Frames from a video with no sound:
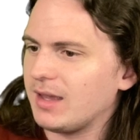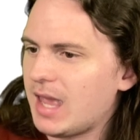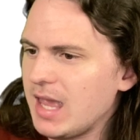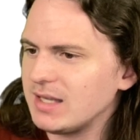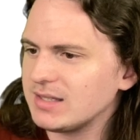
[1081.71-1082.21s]

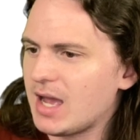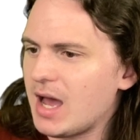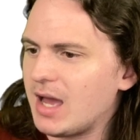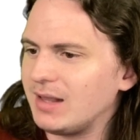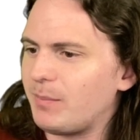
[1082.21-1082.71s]

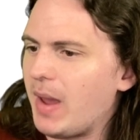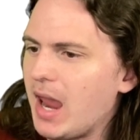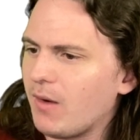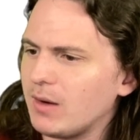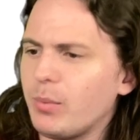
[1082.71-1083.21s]
Kangaskhan, the
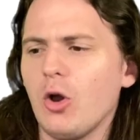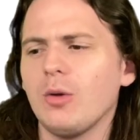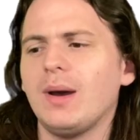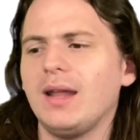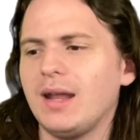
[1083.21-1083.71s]
parent
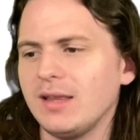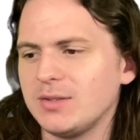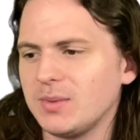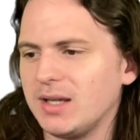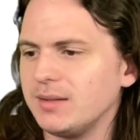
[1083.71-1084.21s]
Pokemon. Now
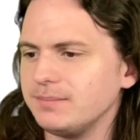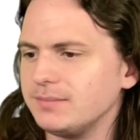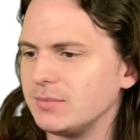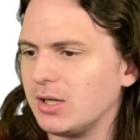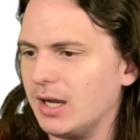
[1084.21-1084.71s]
this one,
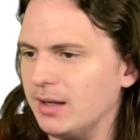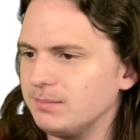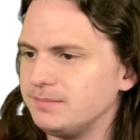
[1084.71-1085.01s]
okay.